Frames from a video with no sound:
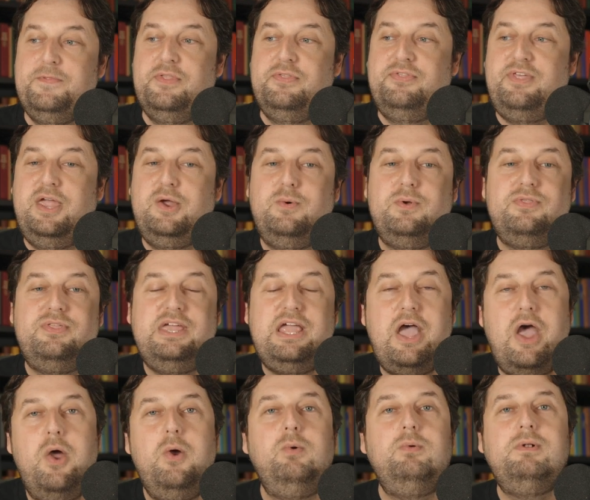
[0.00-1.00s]
they were
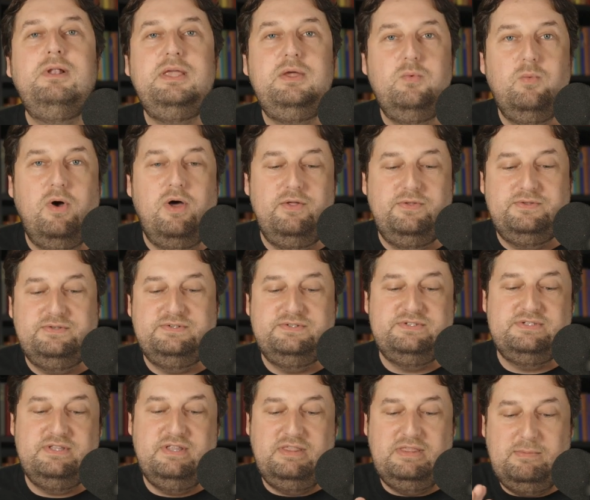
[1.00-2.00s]
the only
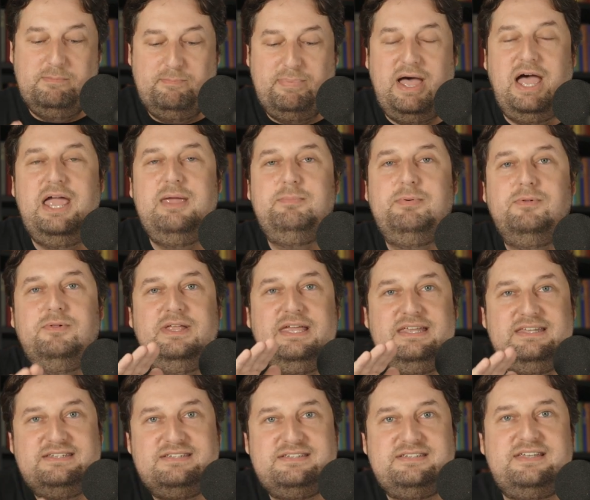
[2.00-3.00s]
ones that the Bible
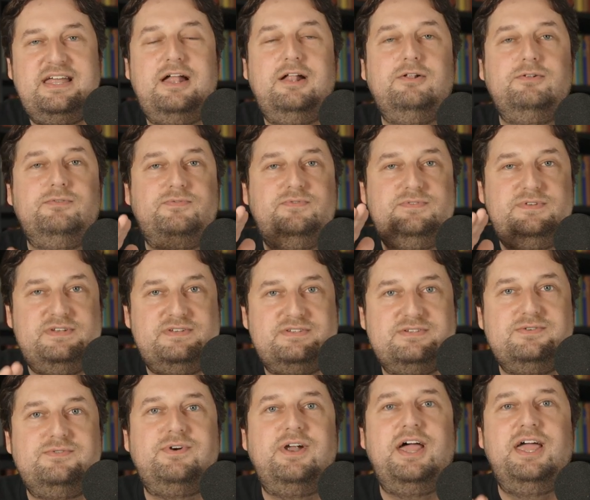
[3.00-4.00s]
itself
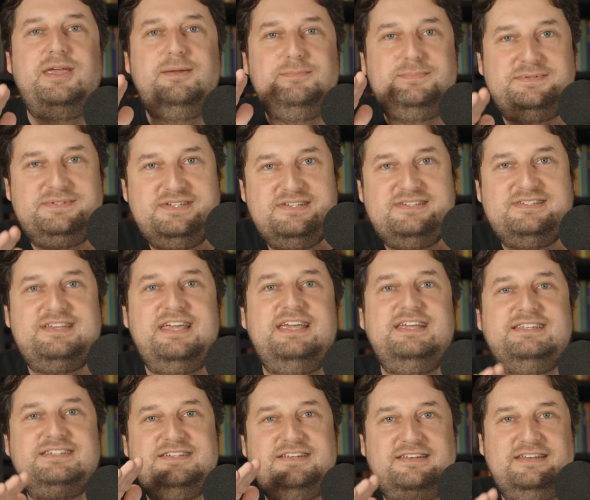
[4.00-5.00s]
describes
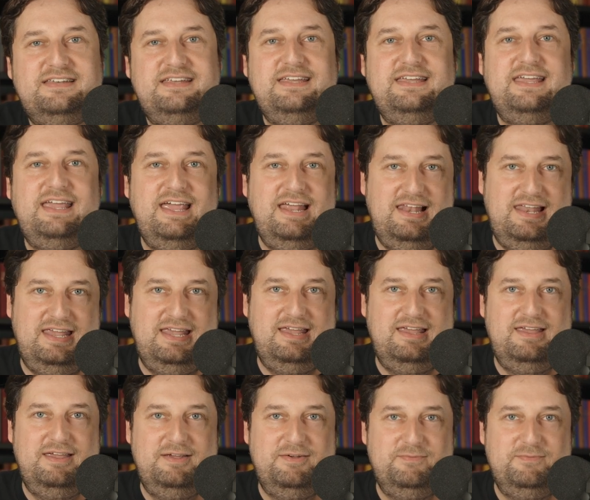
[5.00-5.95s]
Satan killing.